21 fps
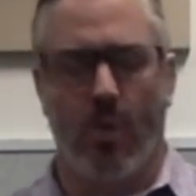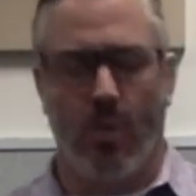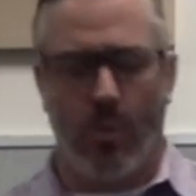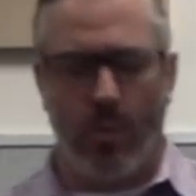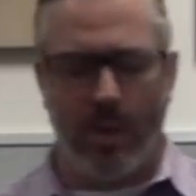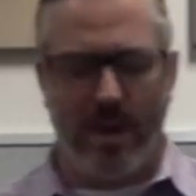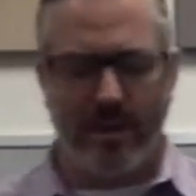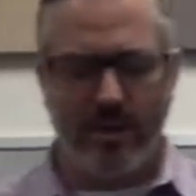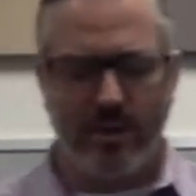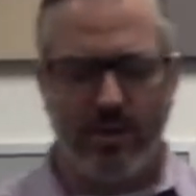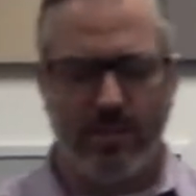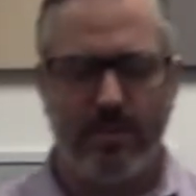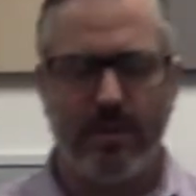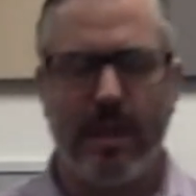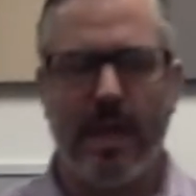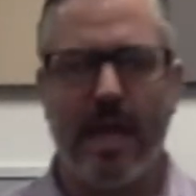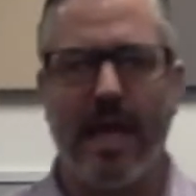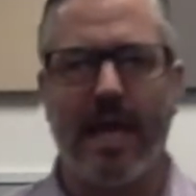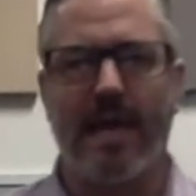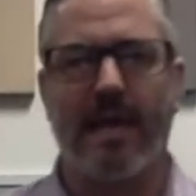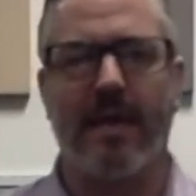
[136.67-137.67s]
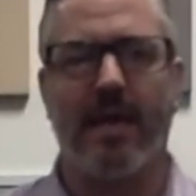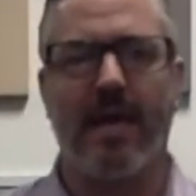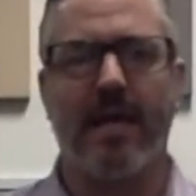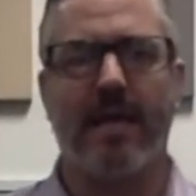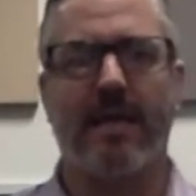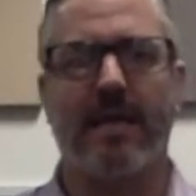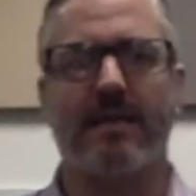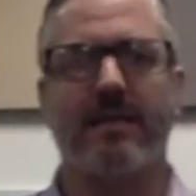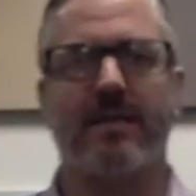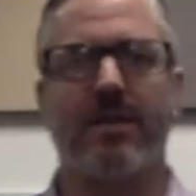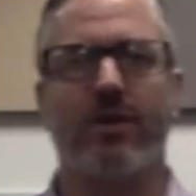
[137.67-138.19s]
When you're playing, and
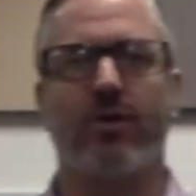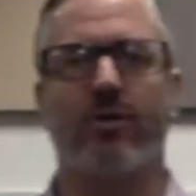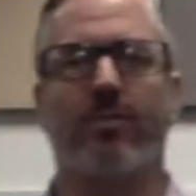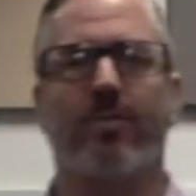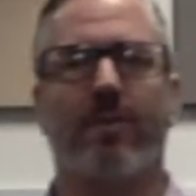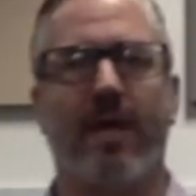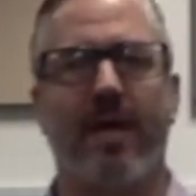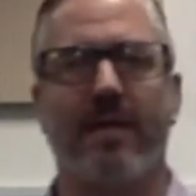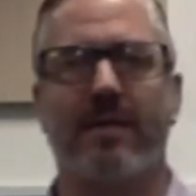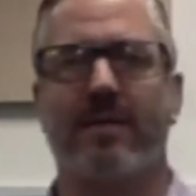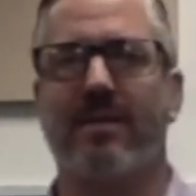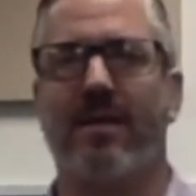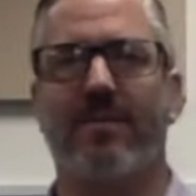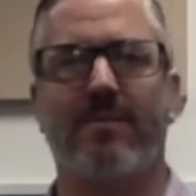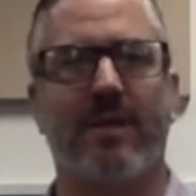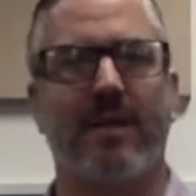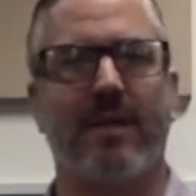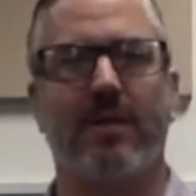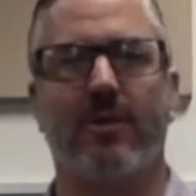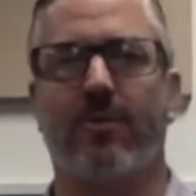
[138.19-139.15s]
let's say you're playing something,